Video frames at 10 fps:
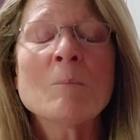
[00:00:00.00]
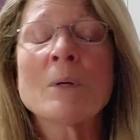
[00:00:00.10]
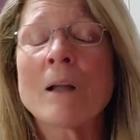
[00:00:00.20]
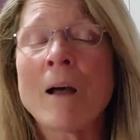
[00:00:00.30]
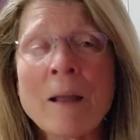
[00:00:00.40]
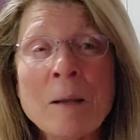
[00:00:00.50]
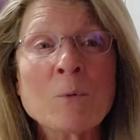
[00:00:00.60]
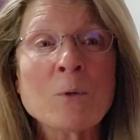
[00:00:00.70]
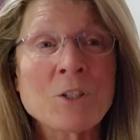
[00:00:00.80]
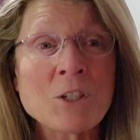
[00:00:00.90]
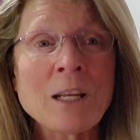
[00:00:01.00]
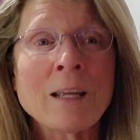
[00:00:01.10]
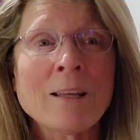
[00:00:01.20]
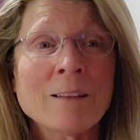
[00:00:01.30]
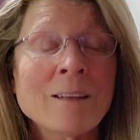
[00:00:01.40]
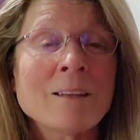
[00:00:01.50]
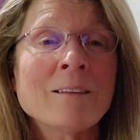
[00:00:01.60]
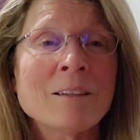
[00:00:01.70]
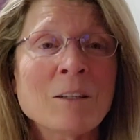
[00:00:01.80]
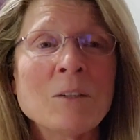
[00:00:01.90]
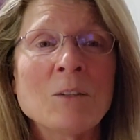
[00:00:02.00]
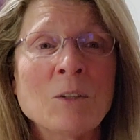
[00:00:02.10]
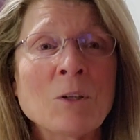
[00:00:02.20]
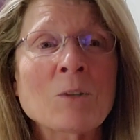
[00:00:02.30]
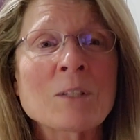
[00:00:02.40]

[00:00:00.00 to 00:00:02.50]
but I appreciate that you know,